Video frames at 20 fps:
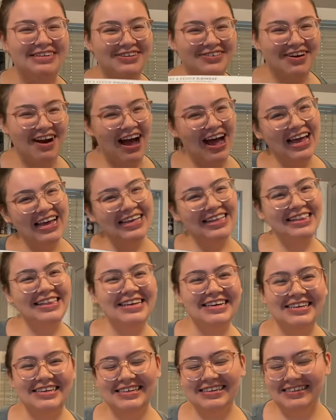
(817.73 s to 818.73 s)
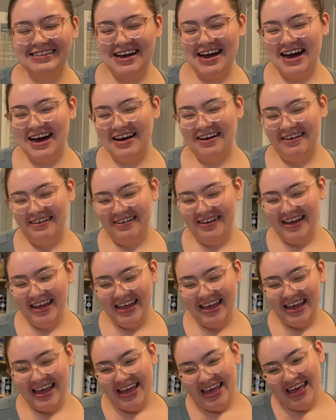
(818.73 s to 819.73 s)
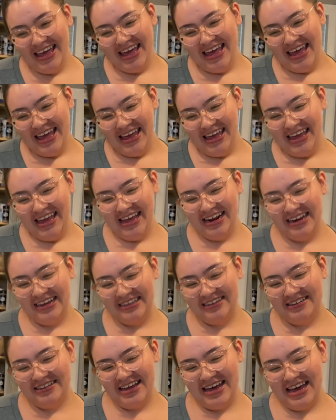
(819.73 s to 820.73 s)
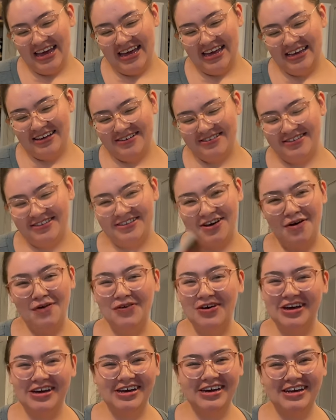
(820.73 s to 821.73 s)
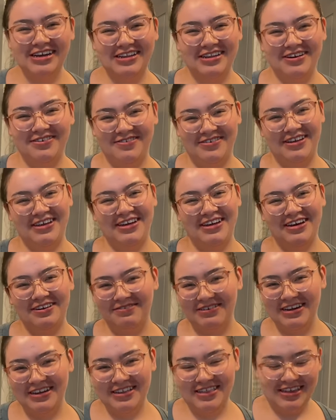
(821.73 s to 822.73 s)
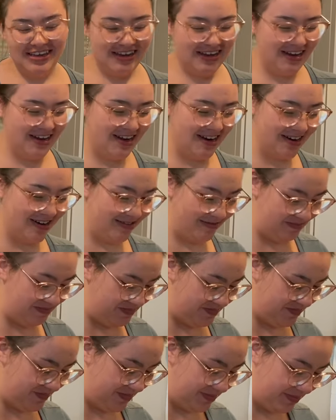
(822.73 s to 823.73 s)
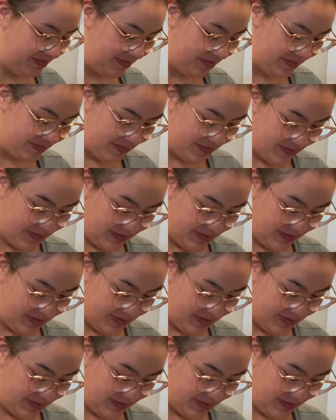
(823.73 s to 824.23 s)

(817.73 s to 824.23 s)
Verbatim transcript: trying these out. And it's like so good. They're really good. What do you think, Dar? I, I